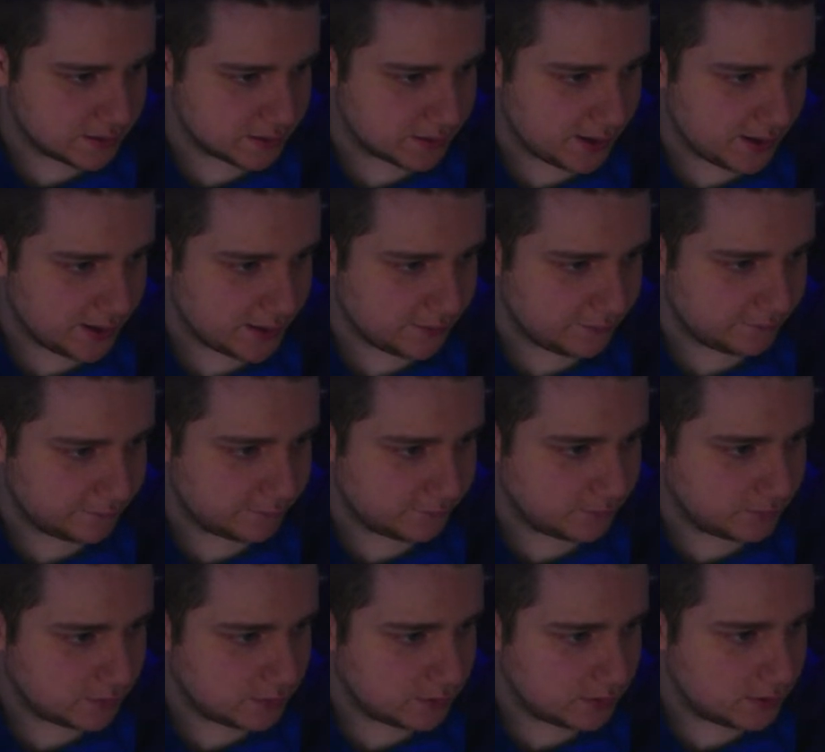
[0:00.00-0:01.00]
kind
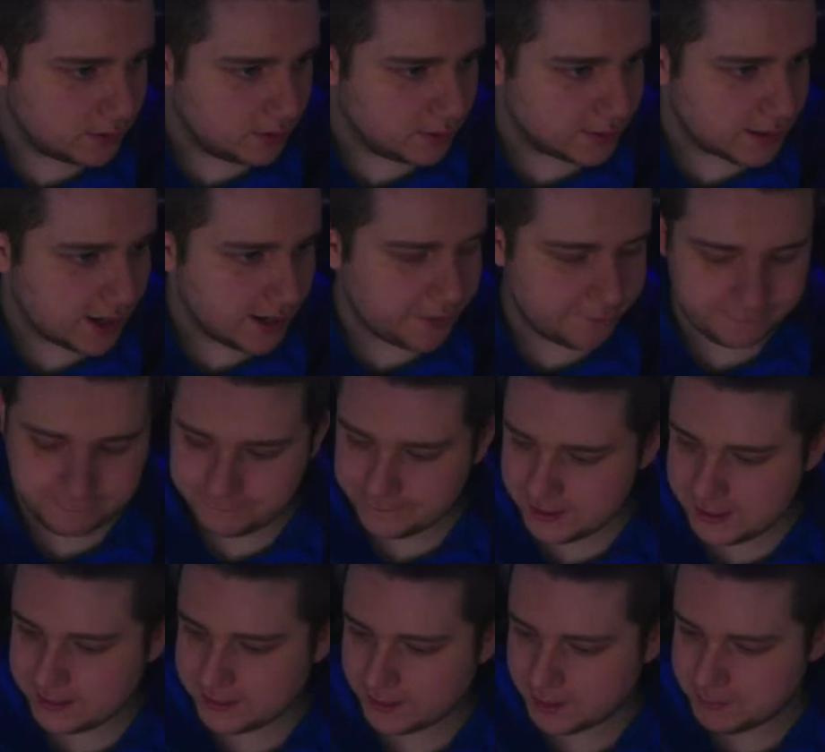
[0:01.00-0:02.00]
of
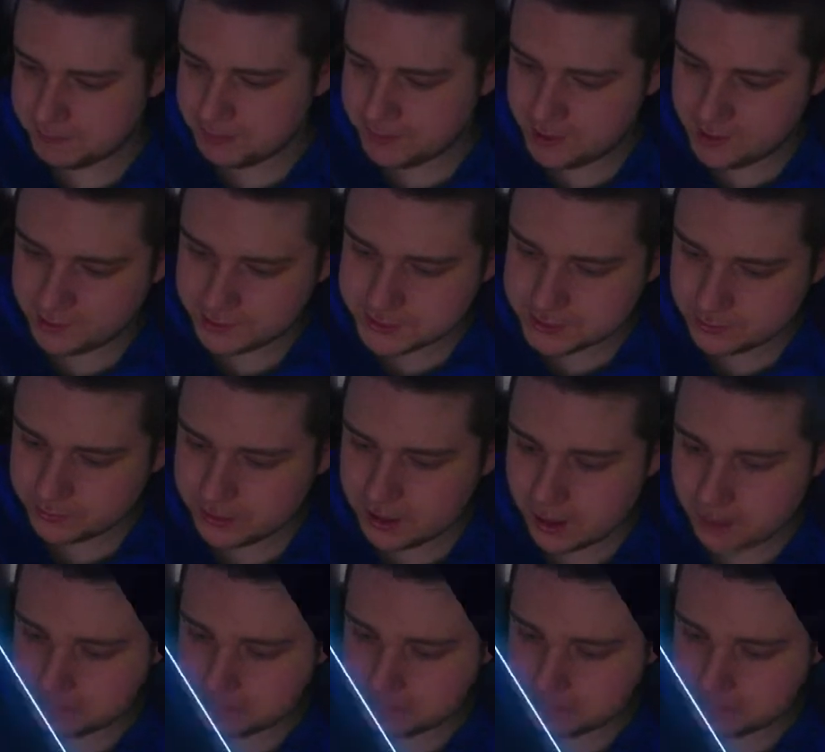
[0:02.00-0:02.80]
faded a bit. Let's go and hop